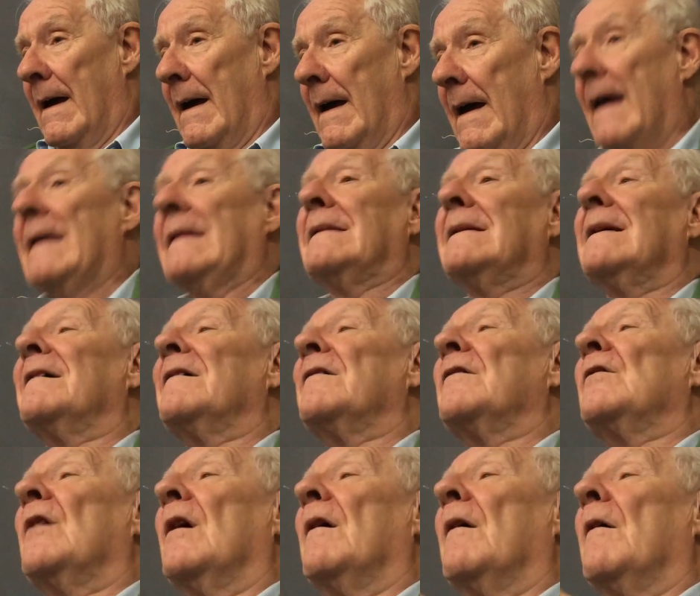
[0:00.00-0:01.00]

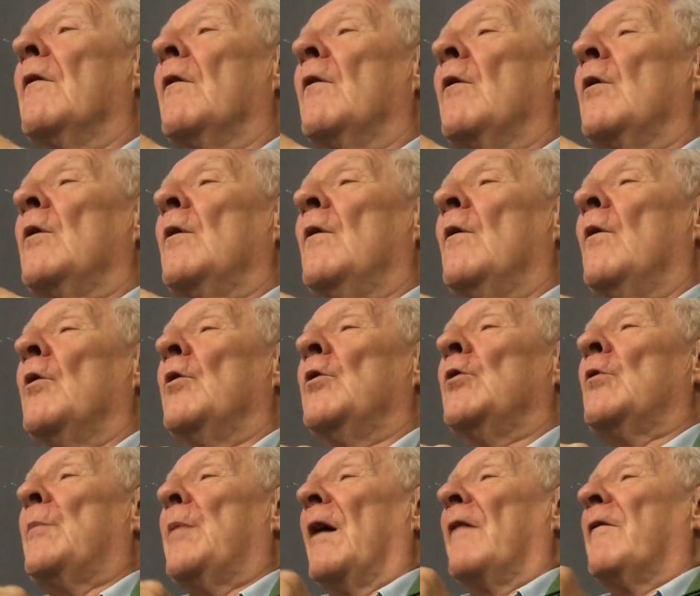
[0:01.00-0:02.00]
And
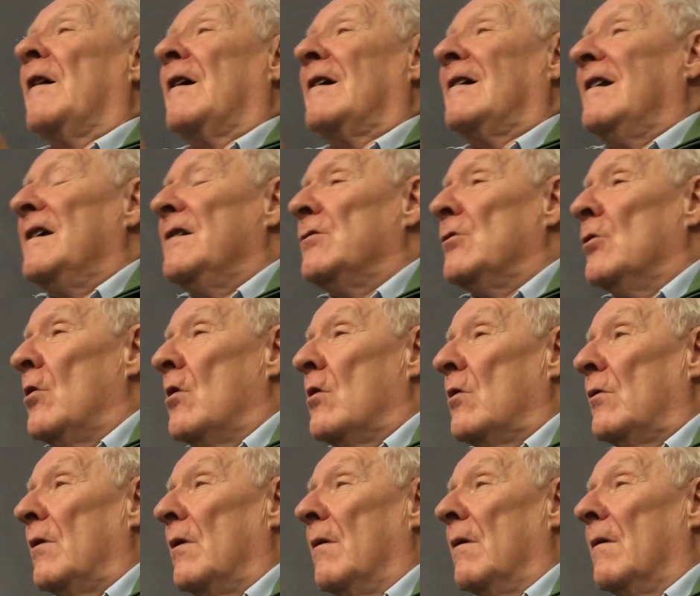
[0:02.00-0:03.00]
you perfectly
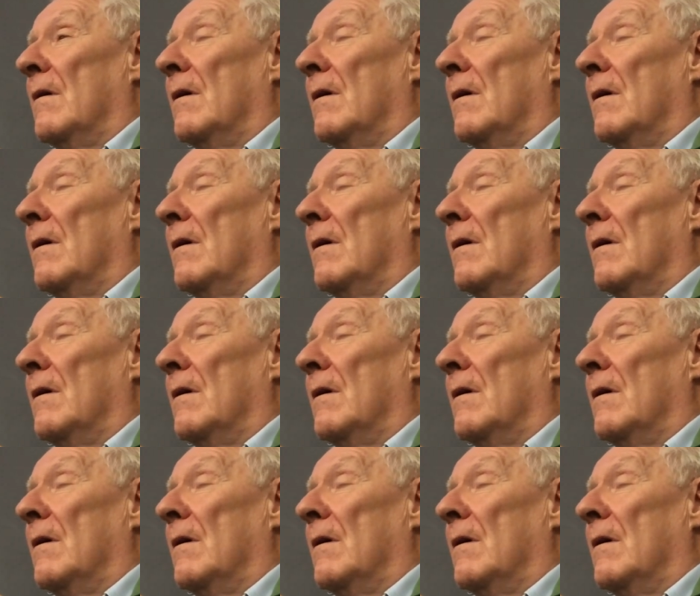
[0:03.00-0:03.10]
know